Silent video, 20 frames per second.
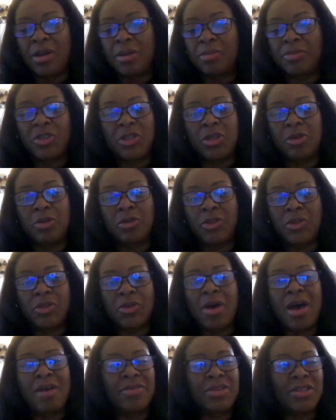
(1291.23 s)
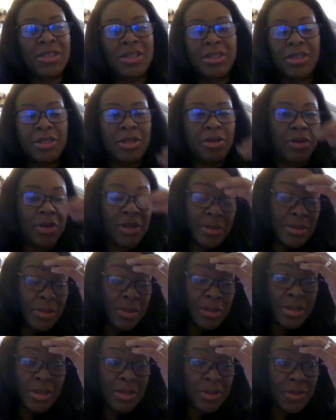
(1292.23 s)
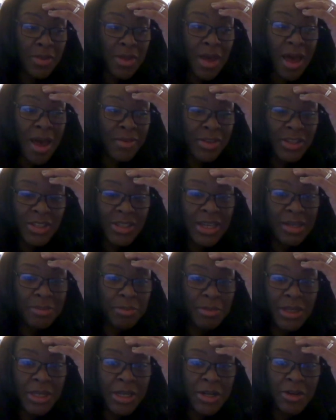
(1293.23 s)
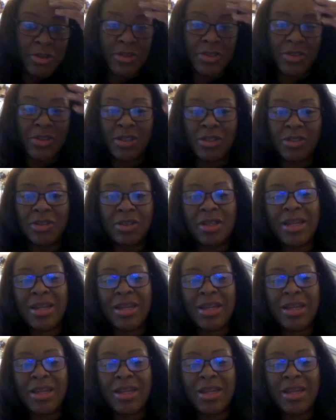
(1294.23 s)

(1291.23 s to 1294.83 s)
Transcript: So obviously, the obvious statement here is